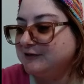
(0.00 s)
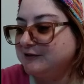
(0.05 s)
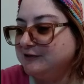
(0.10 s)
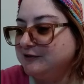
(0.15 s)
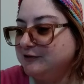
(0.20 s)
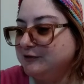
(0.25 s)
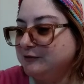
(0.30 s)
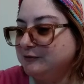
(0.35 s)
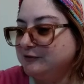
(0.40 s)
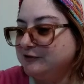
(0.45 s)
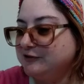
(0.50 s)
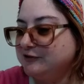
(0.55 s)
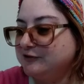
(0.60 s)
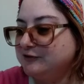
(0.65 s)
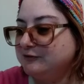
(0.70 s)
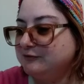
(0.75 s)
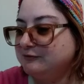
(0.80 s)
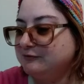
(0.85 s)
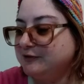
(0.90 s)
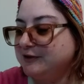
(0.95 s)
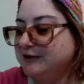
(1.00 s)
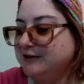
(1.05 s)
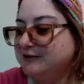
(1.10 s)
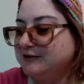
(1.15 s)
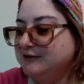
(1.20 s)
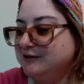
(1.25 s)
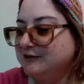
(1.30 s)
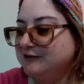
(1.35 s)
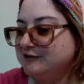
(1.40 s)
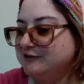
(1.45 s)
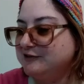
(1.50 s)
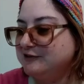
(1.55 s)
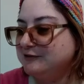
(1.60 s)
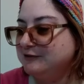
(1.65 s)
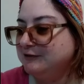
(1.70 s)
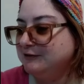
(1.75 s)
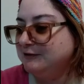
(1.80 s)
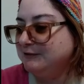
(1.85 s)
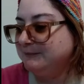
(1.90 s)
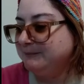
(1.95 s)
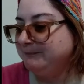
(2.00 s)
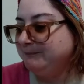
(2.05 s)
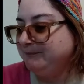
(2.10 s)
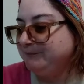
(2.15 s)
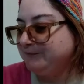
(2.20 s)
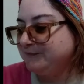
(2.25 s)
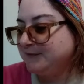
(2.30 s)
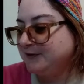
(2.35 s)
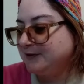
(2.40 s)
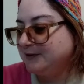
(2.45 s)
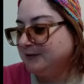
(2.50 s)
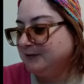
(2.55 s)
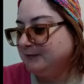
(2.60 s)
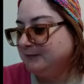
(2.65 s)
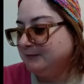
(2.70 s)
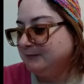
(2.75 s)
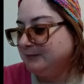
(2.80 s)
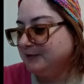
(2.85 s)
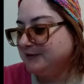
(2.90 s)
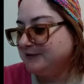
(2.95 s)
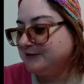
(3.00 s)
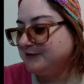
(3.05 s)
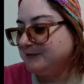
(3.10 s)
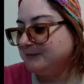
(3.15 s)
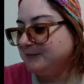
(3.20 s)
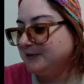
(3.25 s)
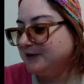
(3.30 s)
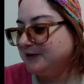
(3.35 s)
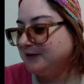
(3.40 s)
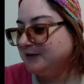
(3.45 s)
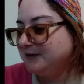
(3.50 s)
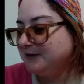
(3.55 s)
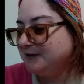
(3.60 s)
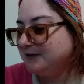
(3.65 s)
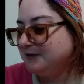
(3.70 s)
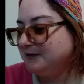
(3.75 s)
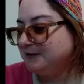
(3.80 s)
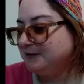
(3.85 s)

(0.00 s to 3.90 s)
to do was read this. But to me,